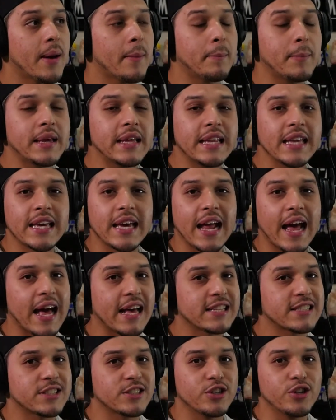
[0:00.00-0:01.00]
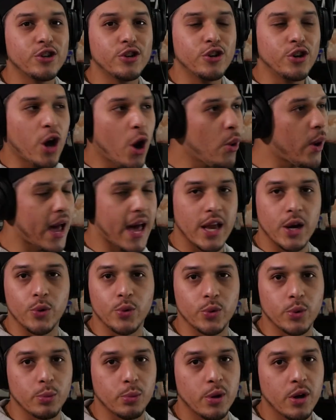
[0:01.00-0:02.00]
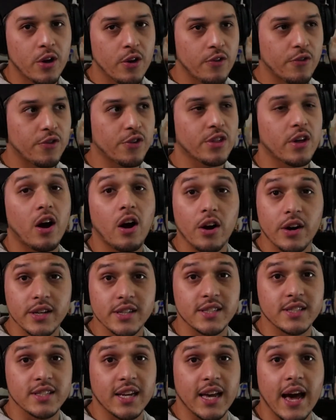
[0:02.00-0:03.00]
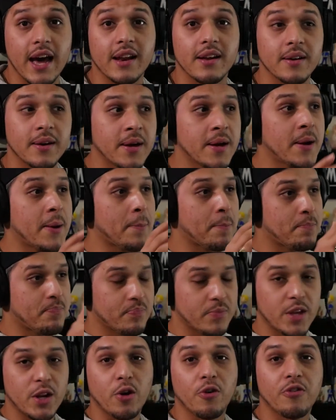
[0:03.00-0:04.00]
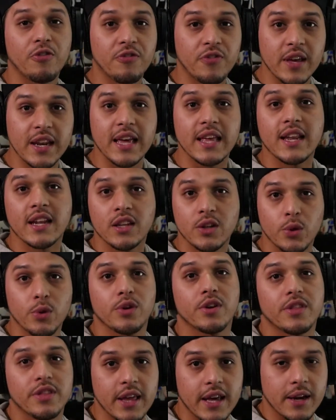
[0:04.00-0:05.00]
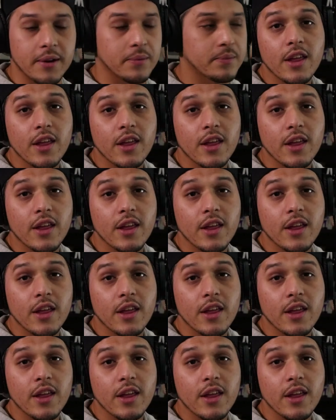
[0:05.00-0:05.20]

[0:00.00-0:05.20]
meaning it has no headroom for the artist to kind of fit in and do their thing.